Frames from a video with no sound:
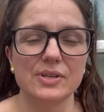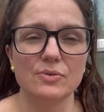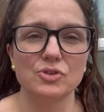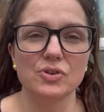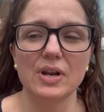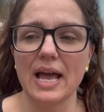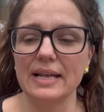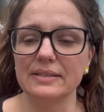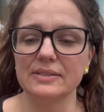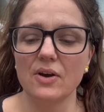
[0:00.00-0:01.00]
social
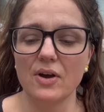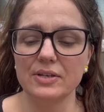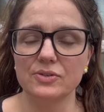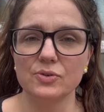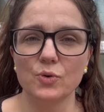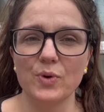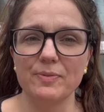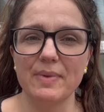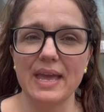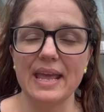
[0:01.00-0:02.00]
and I took
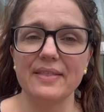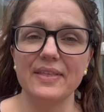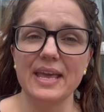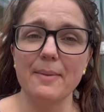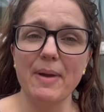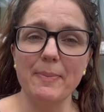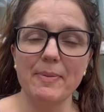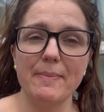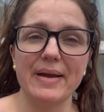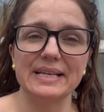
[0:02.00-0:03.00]
with me the
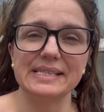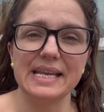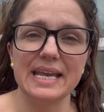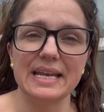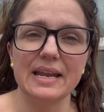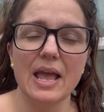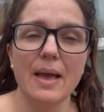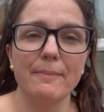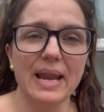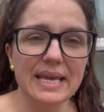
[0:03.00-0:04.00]
Peppermint magazine
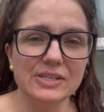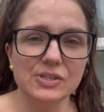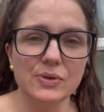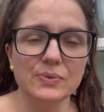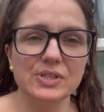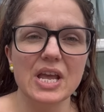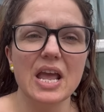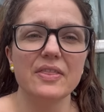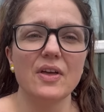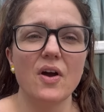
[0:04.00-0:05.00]
play suit
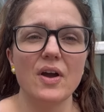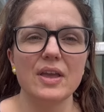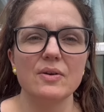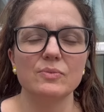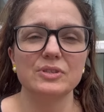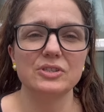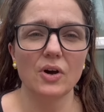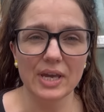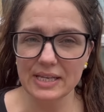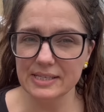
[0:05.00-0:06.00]
that I was
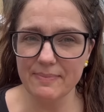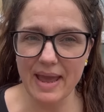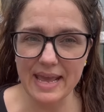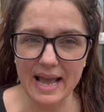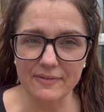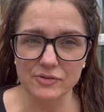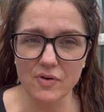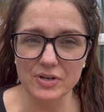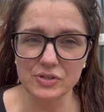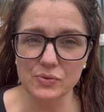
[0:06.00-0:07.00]
dying to make after
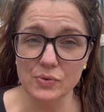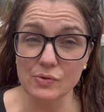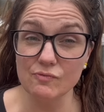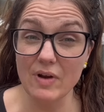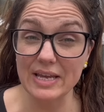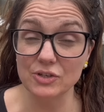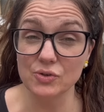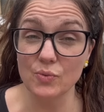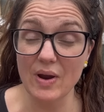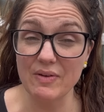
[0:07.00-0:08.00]
I saw
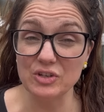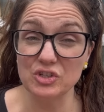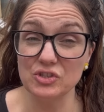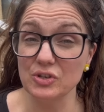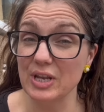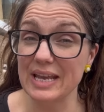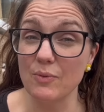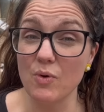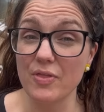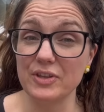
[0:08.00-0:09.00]
Rachel wearing a stunning
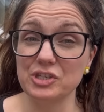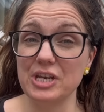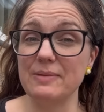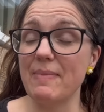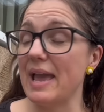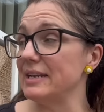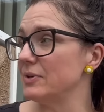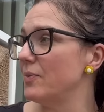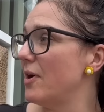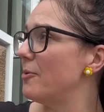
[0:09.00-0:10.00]
one that she'd made
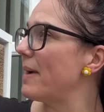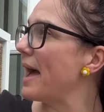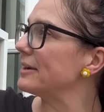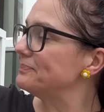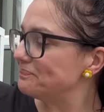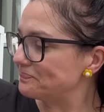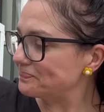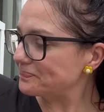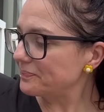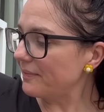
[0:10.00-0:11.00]
a while back.
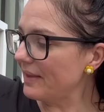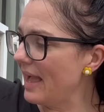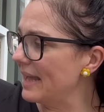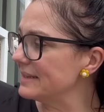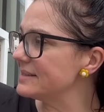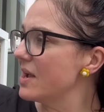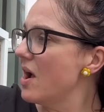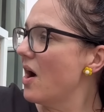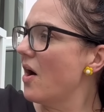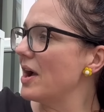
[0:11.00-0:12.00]
And
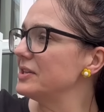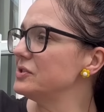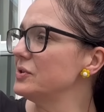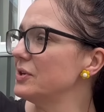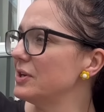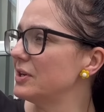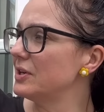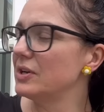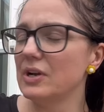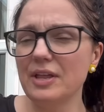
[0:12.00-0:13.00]
I took,
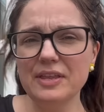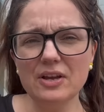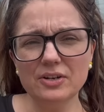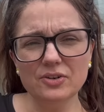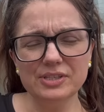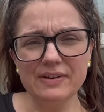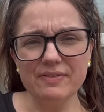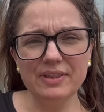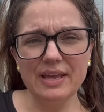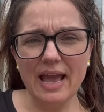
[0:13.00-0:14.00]
I think I'd cut
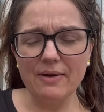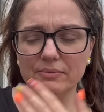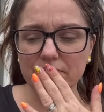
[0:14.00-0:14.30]
everything out.